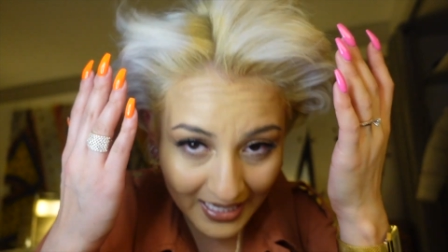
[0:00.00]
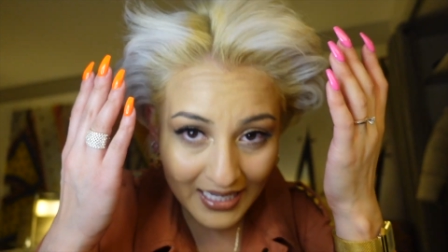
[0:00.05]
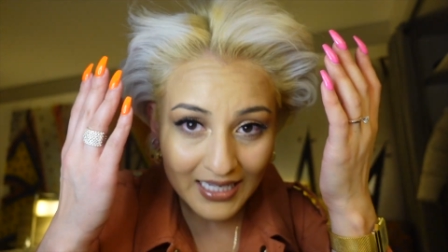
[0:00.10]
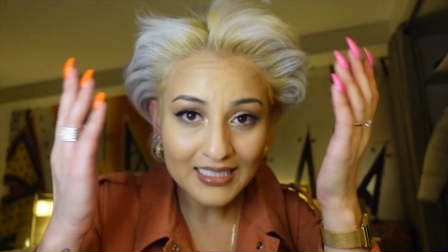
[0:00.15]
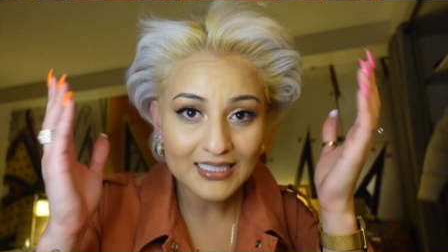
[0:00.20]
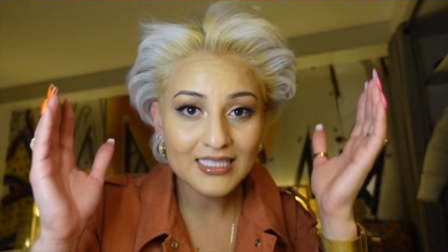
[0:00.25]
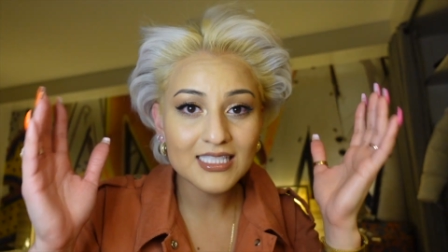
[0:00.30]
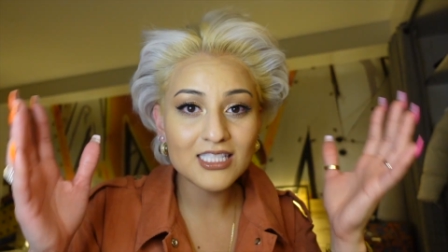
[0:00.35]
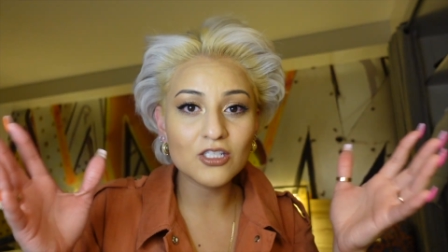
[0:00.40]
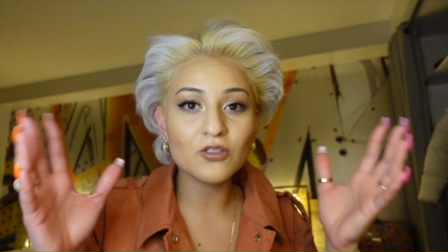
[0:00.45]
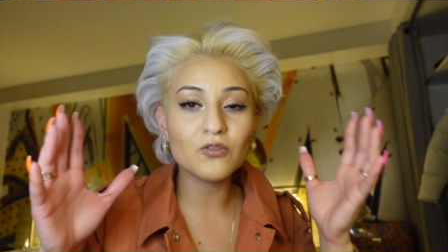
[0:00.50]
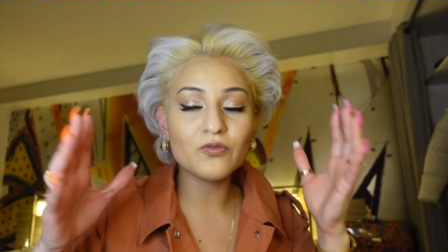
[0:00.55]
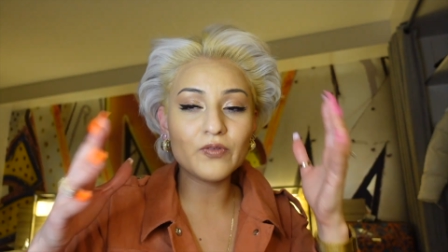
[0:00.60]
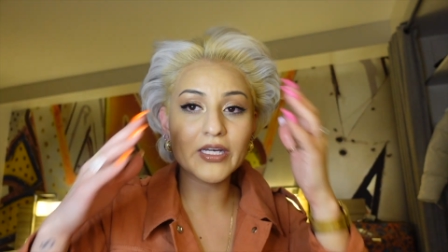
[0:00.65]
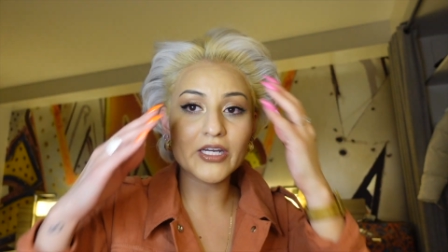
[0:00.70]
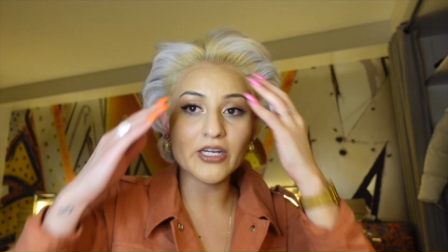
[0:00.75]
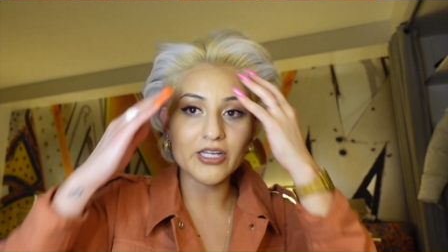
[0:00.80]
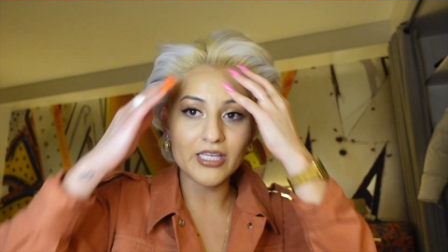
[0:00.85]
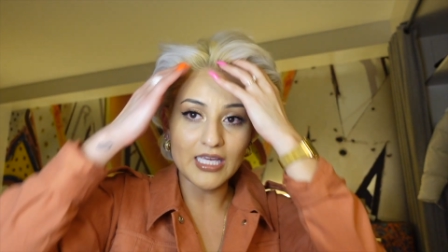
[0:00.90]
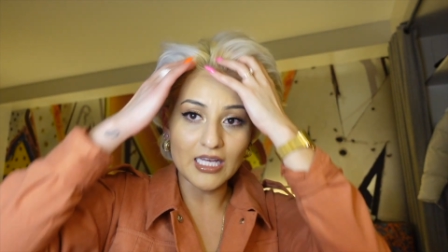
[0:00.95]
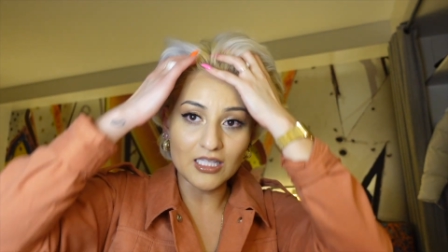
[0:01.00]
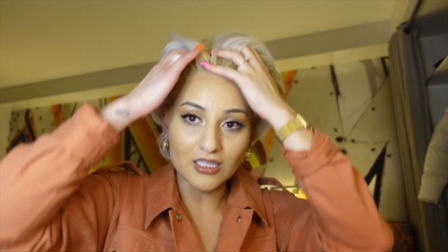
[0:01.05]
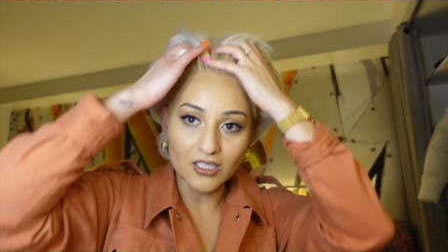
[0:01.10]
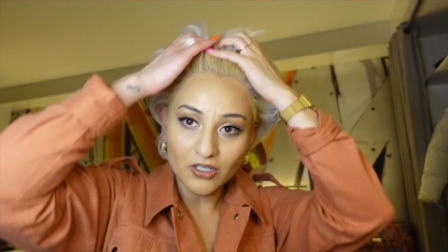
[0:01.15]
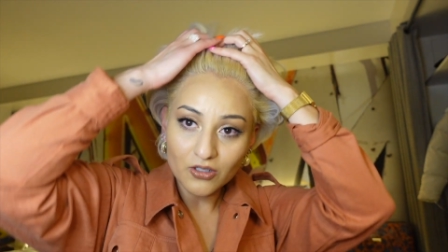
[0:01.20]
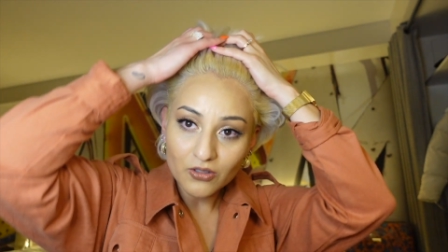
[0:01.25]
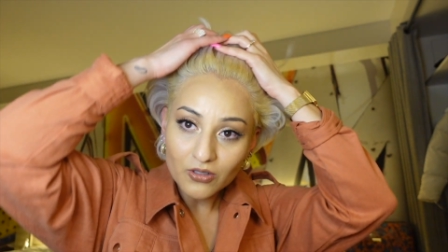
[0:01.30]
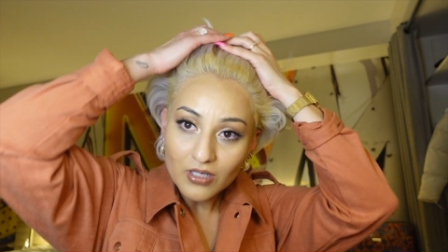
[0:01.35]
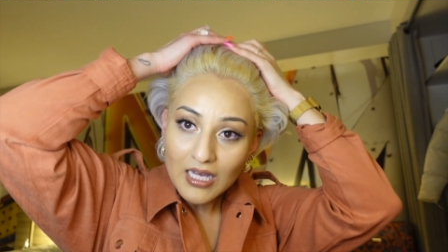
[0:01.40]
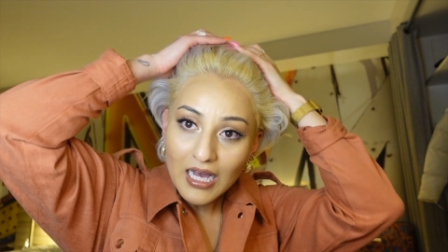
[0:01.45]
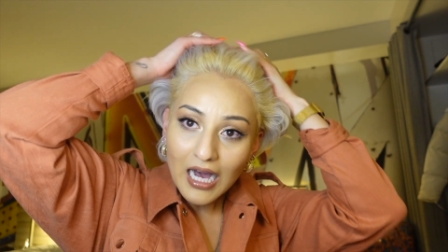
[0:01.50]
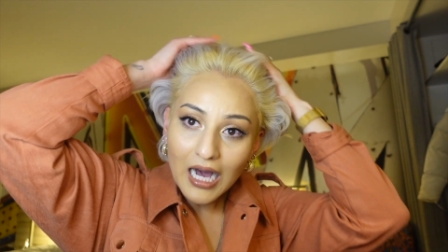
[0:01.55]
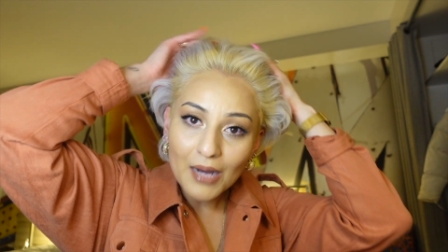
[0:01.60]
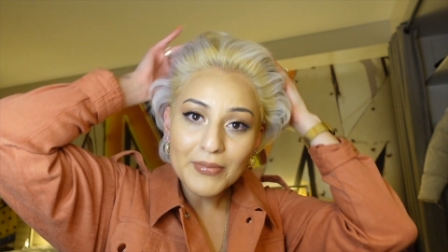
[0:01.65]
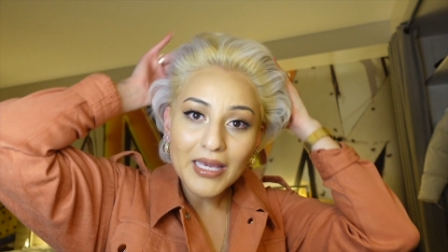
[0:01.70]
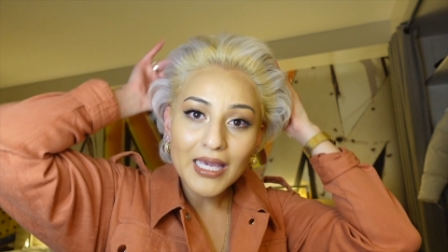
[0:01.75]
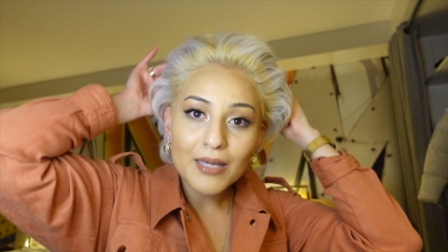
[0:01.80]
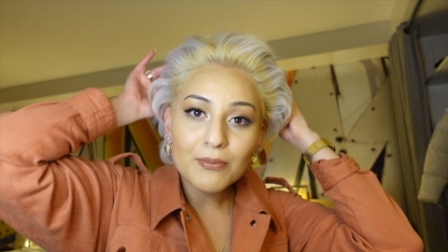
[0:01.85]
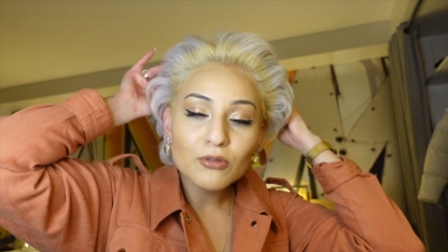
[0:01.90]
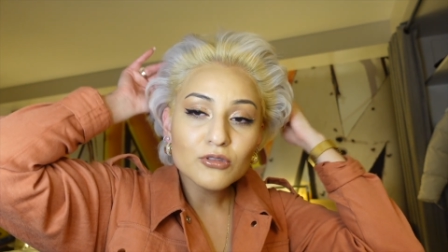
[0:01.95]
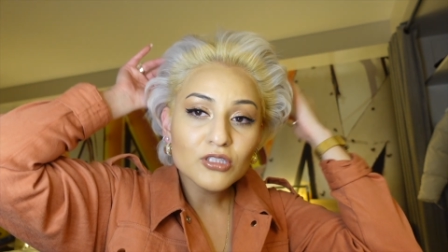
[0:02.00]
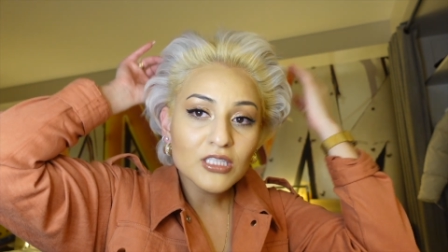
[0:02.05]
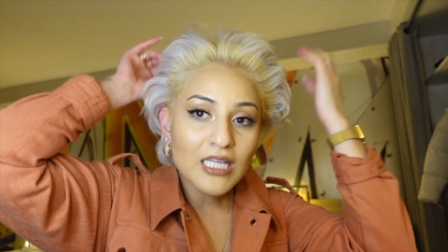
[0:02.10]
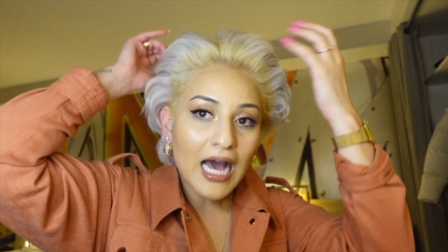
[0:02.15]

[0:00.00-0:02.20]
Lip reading: It's still very yellow. I'm able to